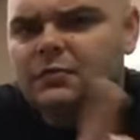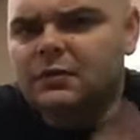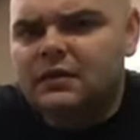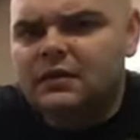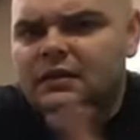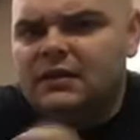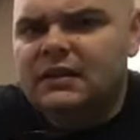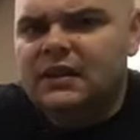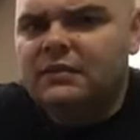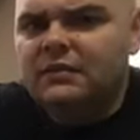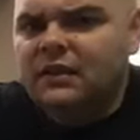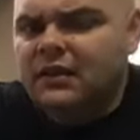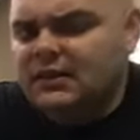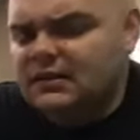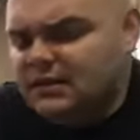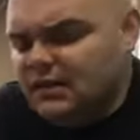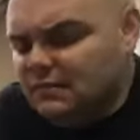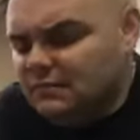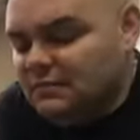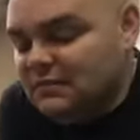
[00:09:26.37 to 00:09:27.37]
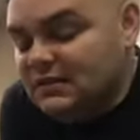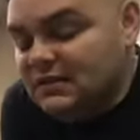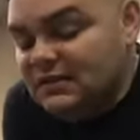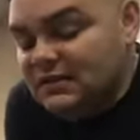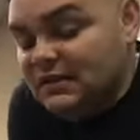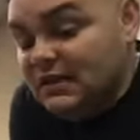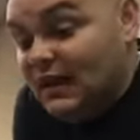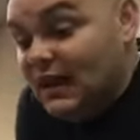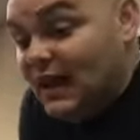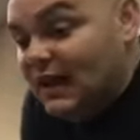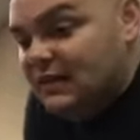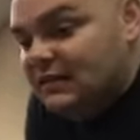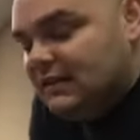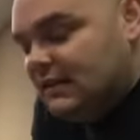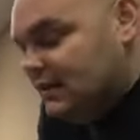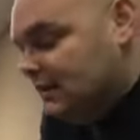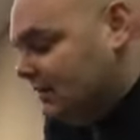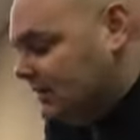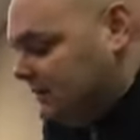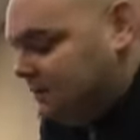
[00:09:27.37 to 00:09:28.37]
But definitely some
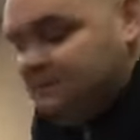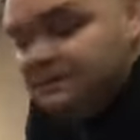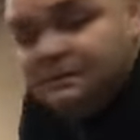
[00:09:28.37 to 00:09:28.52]
stalactites.